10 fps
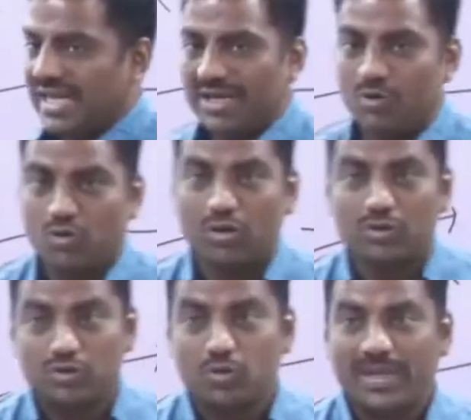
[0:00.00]
I don't want to
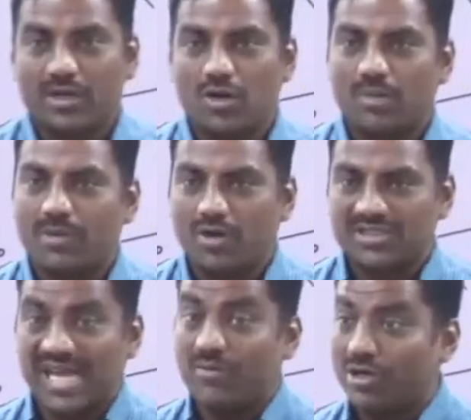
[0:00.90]
show by clock because
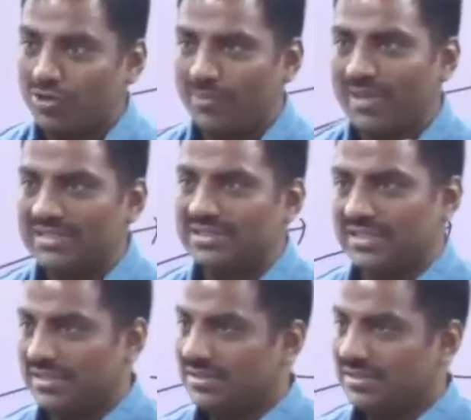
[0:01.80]
I want to imagine.